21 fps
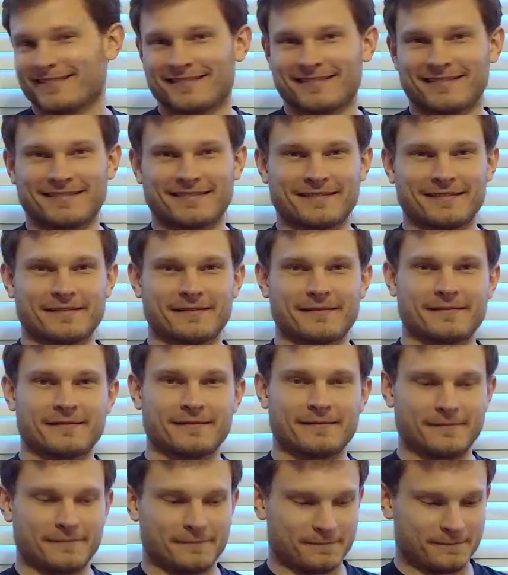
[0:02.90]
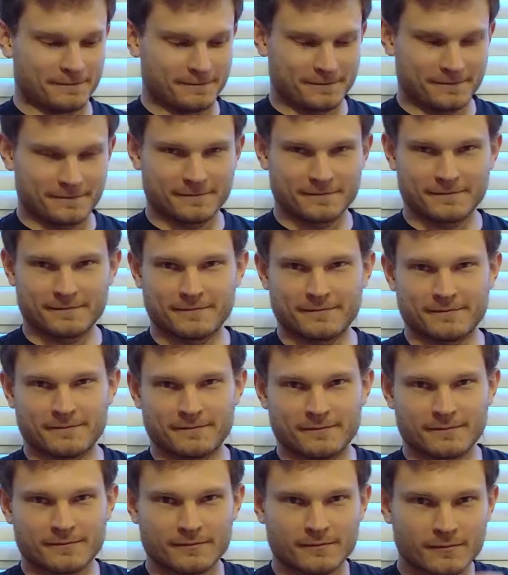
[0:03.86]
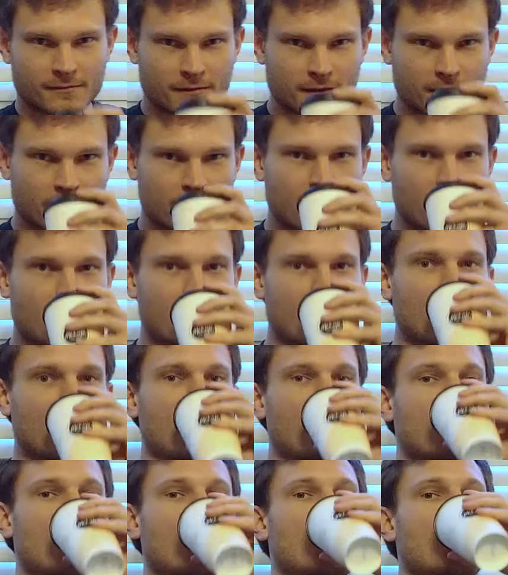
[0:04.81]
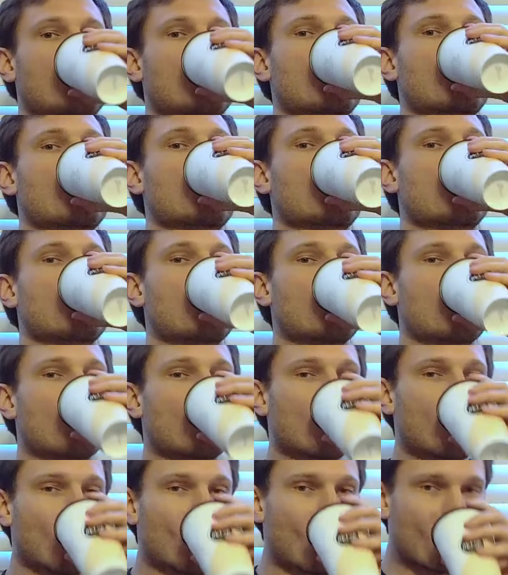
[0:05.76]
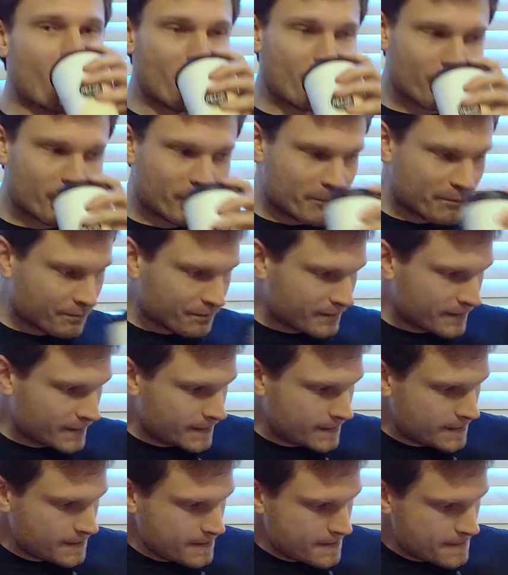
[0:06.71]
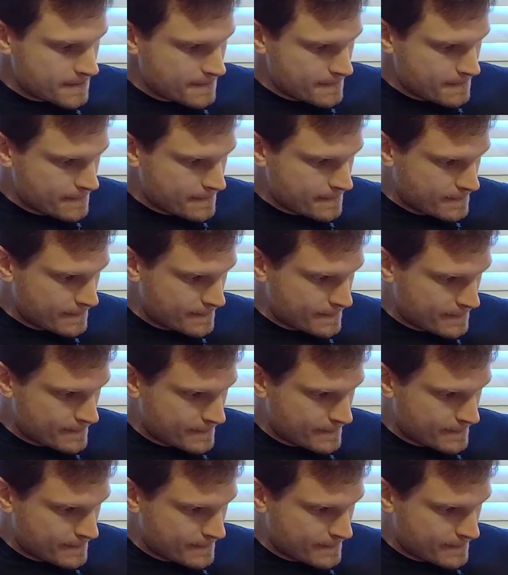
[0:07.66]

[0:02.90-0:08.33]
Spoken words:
Evan Landtroop, Vice President for Epsilon Pi Tau Delta Sigma chapter with the